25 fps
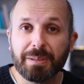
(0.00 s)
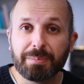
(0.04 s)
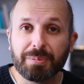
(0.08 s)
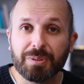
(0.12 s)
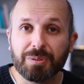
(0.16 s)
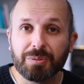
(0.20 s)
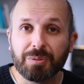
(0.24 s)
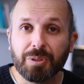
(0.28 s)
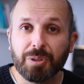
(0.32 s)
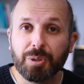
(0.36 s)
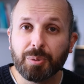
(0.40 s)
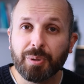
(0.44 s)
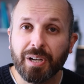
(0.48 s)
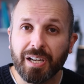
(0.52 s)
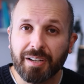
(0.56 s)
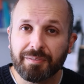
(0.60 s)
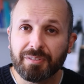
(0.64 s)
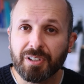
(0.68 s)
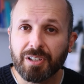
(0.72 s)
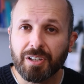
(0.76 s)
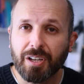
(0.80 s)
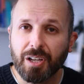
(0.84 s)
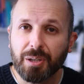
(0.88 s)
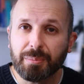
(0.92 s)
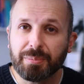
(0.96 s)
people who have
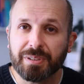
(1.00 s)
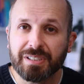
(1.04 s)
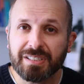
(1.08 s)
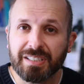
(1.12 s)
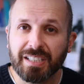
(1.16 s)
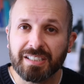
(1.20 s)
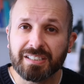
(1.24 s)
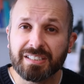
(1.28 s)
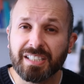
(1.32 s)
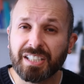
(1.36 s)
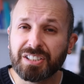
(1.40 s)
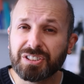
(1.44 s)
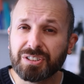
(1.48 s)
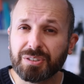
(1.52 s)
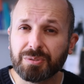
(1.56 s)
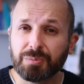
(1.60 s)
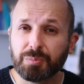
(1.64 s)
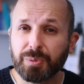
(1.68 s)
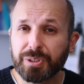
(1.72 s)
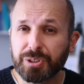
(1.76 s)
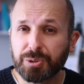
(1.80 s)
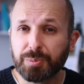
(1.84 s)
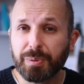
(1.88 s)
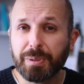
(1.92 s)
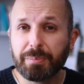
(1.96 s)
a Globus sensation,
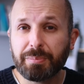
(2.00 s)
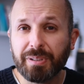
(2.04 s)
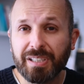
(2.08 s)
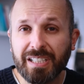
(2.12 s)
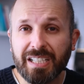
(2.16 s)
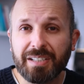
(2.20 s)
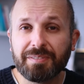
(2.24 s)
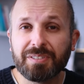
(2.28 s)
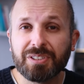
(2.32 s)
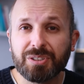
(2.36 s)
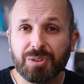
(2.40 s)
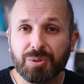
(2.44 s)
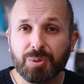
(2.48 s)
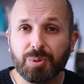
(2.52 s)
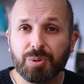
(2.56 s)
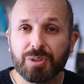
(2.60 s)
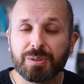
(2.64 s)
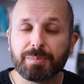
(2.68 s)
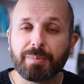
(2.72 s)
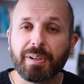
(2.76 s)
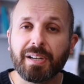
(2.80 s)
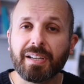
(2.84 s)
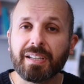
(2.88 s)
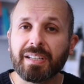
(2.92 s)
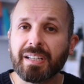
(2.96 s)
which we believe is
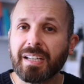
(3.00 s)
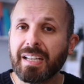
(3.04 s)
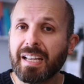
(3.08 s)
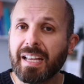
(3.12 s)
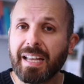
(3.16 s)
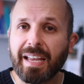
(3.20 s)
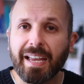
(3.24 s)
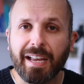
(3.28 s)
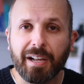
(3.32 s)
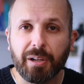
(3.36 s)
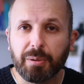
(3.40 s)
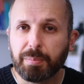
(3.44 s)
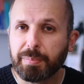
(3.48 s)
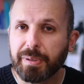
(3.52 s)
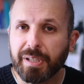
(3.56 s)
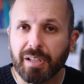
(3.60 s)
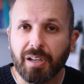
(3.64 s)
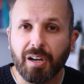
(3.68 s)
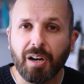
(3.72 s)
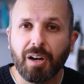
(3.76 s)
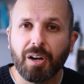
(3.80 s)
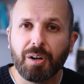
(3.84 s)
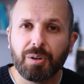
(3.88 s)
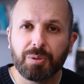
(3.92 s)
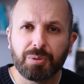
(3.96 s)
caused by
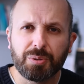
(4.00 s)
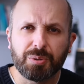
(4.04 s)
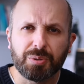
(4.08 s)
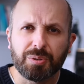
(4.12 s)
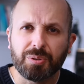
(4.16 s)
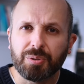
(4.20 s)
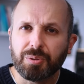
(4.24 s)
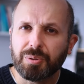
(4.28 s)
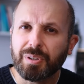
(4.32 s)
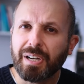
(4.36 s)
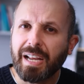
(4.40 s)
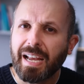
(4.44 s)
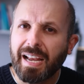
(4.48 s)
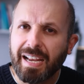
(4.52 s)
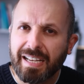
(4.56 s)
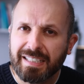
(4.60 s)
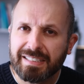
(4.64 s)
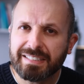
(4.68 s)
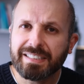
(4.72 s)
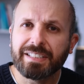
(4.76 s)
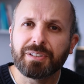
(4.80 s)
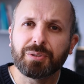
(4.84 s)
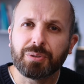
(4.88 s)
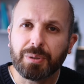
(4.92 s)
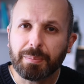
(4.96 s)
LPR or
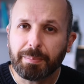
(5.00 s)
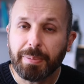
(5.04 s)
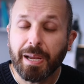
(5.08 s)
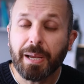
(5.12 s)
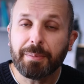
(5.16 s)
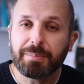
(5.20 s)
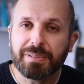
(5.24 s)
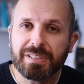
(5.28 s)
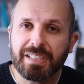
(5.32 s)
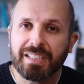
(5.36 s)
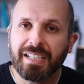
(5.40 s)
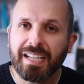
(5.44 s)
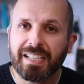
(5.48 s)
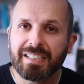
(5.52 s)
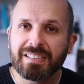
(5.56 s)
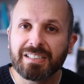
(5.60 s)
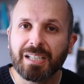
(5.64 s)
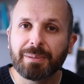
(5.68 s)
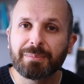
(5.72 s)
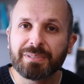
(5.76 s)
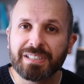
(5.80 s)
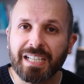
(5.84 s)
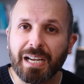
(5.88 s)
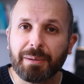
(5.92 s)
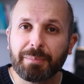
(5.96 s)
acid or a pepsin
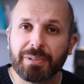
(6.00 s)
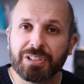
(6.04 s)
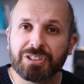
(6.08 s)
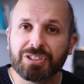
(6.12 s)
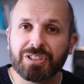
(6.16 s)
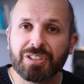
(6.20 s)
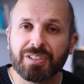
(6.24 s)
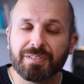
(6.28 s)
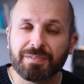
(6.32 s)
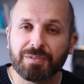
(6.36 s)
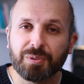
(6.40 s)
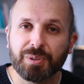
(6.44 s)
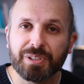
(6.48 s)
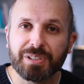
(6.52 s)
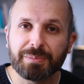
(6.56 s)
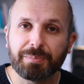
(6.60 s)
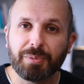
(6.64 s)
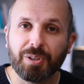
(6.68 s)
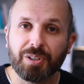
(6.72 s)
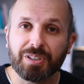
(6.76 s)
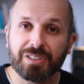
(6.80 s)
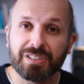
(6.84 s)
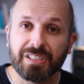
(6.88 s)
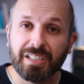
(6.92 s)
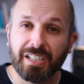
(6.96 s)
enzyme damage to the voice
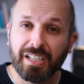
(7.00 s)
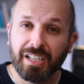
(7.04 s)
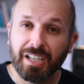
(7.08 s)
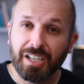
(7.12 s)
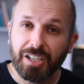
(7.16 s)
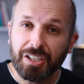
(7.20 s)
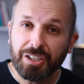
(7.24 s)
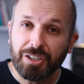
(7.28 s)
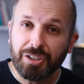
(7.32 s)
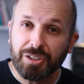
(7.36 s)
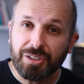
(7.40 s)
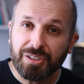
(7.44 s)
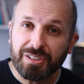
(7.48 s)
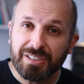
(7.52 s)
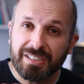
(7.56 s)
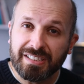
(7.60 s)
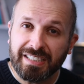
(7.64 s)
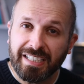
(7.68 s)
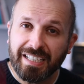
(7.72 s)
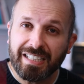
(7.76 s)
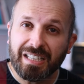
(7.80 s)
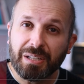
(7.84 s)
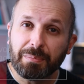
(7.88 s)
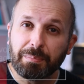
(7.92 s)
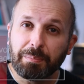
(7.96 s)
box, you can
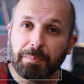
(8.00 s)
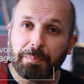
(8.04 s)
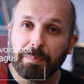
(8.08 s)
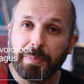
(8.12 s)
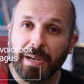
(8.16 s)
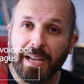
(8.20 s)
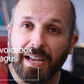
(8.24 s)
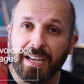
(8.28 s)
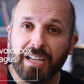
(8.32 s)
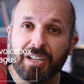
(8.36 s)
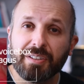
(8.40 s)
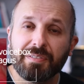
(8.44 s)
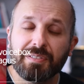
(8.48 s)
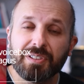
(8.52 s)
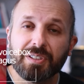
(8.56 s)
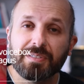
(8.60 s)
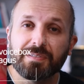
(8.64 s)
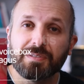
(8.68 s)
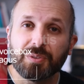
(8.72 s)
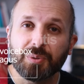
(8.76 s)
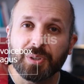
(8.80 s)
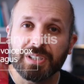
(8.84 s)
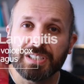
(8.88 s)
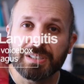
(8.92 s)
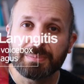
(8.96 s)
see at the back of the
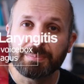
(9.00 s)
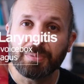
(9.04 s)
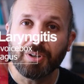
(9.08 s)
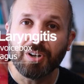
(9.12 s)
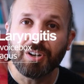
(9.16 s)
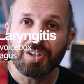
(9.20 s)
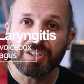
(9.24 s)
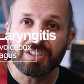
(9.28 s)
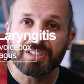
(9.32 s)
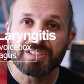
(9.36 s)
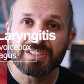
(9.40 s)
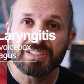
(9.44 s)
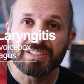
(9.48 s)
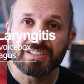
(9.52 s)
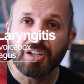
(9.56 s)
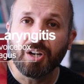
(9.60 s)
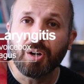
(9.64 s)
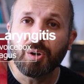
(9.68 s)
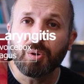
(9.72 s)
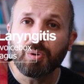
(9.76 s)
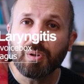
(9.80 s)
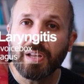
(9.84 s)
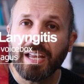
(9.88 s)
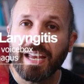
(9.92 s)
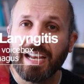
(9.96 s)
voice box, the
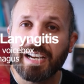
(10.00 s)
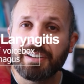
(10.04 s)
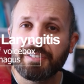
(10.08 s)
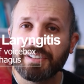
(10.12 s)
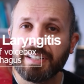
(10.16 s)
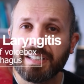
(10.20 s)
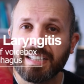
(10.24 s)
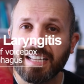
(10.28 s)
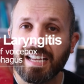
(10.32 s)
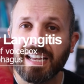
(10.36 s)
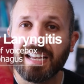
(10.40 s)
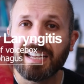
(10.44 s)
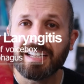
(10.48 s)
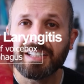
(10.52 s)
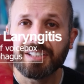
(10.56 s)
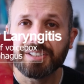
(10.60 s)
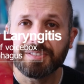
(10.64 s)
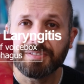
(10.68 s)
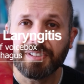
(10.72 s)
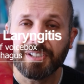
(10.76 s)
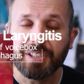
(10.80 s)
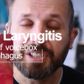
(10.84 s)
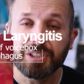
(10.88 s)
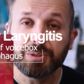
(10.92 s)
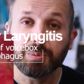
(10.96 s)
whole area there is
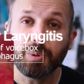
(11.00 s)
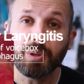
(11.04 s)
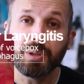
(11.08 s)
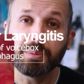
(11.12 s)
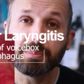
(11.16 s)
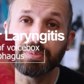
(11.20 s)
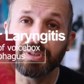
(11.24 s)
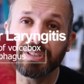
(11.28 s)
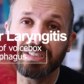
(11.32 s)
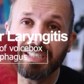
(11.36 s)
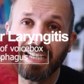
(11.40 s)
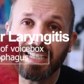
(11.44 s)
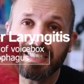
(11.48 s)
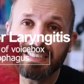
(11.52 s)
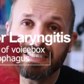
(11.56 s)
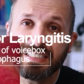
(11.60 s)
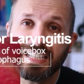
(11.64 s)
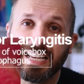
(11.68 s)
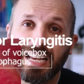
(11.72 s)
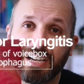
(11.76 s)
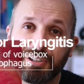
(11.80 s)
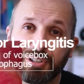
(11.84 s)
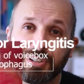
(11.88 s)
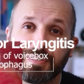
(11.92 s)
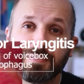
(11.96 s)
very swollen because that's
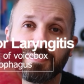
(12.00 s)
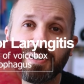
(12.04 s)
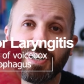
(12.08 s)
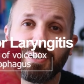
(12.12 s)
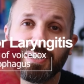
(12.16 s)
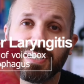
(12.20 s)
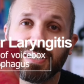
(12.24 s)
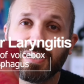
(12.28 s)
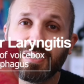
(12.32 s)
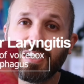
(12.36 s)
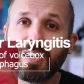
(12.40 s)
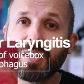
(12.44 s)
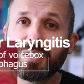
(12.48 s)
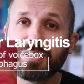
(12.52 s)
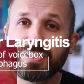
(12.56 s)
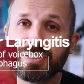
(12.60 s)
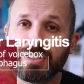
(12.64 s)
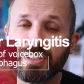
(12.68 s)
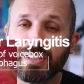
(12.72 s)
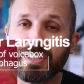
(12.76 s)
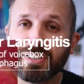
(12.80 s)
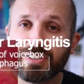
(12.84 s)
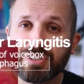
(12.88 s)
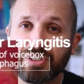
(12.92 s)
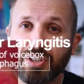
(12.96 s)
the area very close
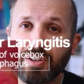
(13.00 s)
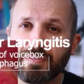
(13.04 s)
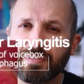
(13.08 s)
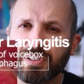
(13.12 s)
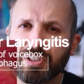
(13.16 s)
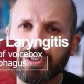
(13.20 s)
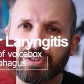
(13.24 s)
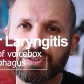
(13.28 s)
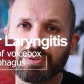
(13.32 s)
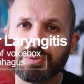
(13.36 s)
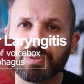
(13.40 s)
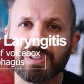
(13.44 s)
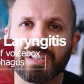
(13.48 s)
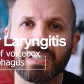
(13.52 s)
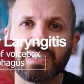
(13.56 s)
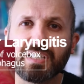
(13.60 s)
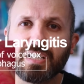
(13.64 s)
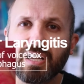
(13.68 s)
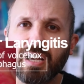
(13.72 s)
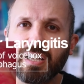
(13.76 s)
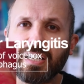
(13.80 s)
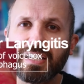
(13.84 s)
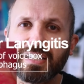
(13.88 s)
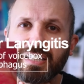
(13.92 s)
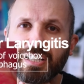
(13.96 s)
to the esophagus or the
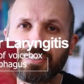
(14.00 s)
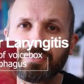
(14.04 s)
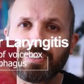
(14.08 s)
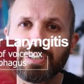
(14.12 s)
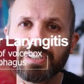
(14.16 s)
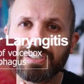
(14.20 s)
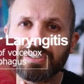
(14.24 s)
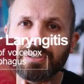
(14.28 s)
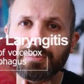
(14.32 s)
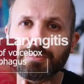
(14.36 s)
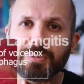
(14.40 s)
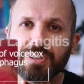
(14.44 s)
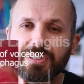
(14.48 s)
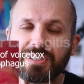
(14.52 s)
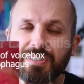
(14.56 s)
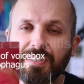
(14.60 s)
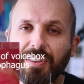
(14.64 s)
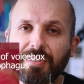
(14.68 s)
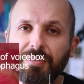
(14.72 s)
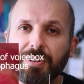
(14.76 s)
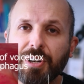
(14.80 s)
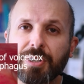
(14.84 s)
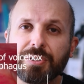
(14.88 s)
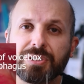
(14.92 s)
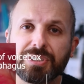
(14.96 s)
gullet that runs from your
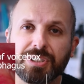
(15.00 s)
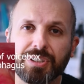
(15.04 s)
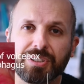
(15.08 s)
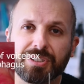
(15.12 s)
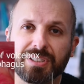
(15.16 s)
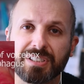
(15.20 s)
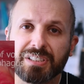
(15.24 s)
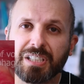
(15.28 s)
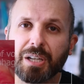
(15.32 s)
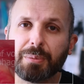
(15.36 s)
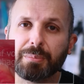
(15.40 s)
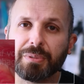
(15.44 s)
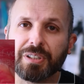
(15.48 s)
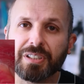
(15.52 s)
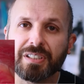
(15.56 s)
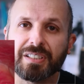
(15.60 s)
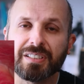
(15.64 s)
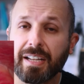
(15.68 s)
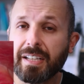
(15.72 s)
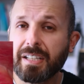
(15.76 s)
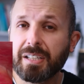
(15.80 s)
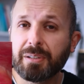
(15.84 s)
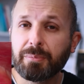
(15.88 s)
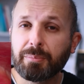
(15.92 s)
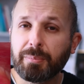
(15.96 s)
throat to your stomach.
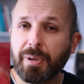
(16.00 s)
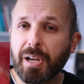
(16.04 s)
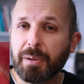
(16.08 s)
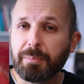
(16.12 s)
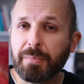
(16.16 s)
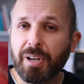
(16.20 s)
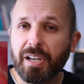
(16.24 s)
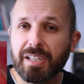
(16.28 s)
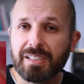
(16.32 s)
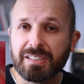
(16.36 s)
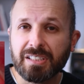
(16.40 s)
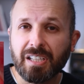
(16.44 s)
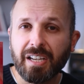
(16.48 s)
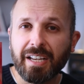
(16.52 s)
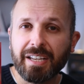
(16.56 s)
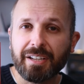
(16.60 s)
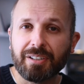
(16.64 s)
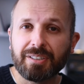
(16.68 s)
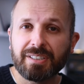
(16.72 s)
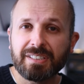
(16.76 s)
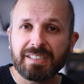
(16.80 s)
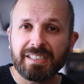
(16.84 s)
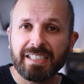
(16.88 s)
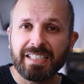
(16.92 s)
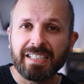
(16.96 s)
And in my mind's eye,
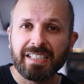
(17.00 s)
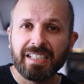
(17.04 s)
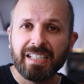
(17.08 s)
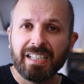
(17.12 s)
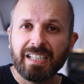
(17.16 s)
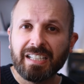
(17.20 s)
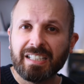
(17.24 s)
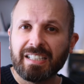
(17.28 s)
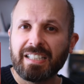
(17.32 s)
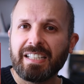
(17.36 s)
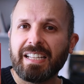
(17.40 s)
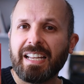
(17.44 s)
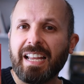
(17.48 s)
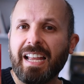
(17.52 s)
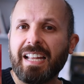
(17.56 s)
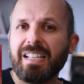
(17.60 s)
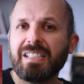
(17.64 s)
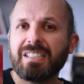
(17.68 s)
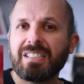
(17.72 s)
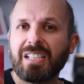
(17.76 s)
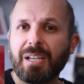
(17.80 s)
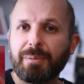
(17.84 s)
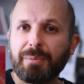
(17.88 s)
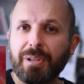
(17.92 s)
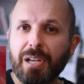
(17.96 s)
I'd see the
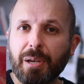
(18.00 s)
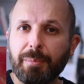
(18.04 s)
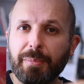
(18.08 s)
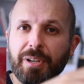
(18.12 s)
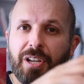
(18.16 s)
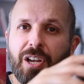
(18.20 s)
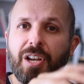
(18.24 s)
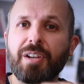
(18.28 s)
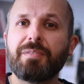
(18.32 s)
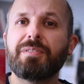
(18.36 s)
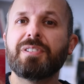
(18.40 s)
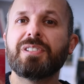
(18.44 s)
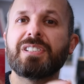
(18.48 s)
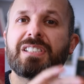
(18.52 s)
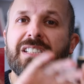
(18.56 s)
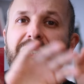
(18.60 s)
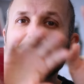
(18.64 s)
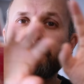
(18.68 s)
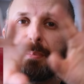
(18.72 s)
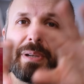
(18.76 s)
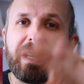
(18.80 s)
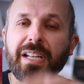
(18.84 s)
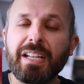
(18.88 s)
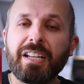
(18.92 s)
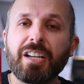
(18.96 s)
enzyme coming over and
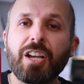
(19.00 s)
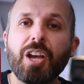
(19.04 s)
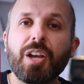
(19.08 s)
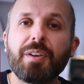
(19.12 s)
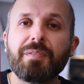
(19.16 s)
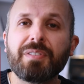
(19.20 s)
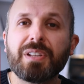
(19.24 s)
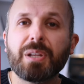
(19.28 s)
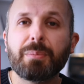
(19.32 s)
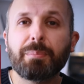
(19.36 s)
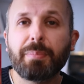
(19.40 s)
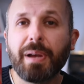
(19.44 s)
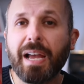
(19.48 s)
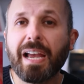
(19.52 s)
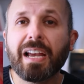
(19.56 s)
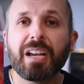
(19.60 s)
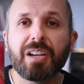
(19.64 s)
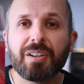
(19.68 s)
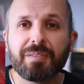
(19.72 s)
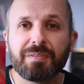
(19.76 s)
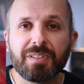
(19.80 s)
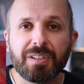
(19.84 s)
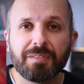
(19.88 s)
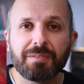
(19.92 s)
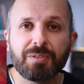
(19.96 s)
spilling over the back
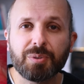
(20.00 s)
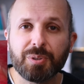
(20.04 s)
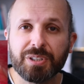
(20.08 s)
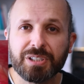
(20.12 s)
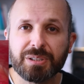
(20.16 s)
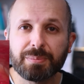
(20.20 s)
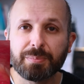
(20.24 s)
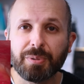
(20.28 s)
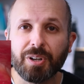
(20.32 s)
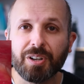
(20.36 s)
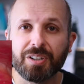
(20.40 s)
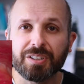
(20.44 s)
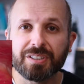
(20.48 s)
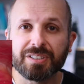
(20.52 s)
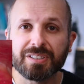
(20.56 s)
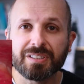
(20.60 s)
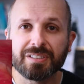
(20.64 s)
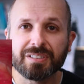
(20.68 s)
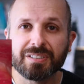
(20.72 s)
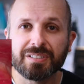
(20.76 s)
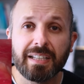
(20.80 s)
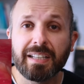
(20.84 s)
of the voice box.